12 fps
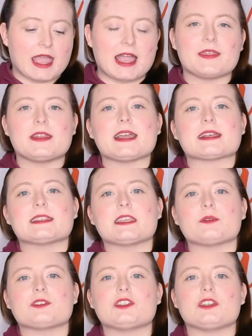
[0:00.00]
And the next thing
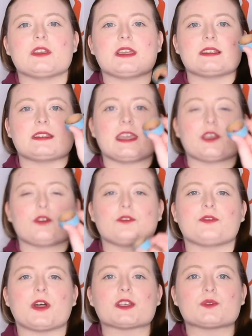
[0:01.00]
you want to do is take your
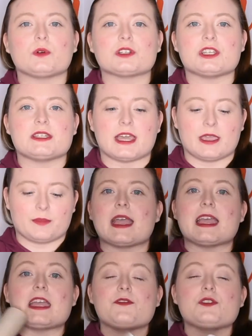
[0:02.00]
first washi tape.
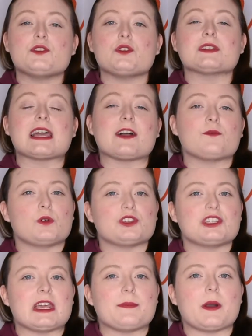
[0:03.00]
If you do not have
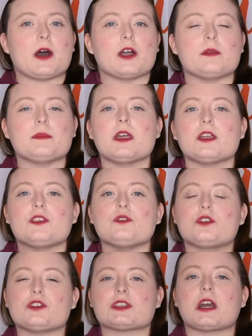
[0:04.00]
washi tape at home, you
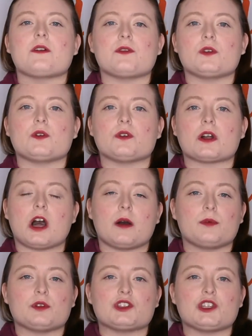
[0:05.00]
could cover your
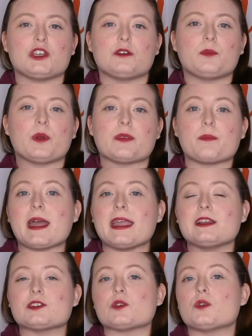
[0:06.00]
cardboard tube with
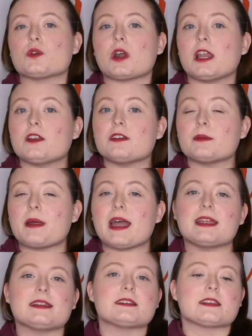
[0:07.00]
paint or colouring
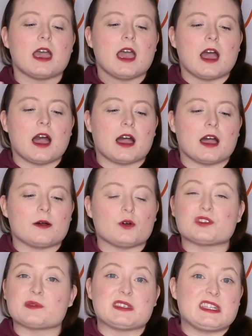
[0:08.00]
pens,
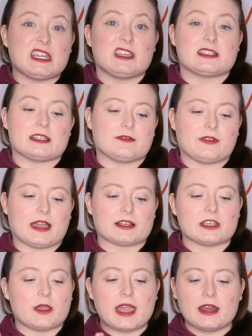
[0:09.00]
or some stickers in fact.
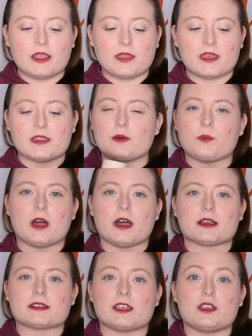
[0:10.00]
So anything that
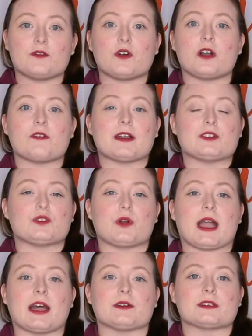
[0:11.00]
works that you've got around your
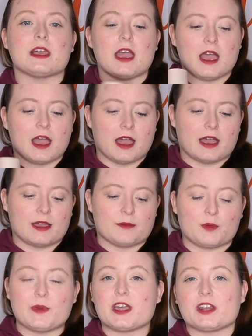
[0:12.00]
house.
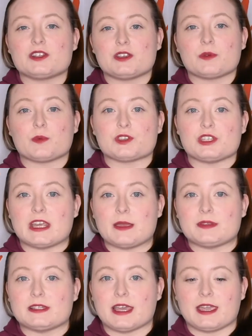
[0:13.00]
But we're going to do it with washi
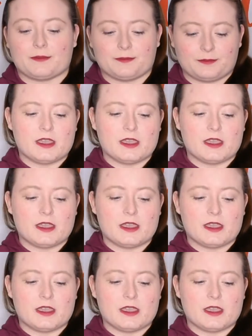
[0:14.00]
tape today.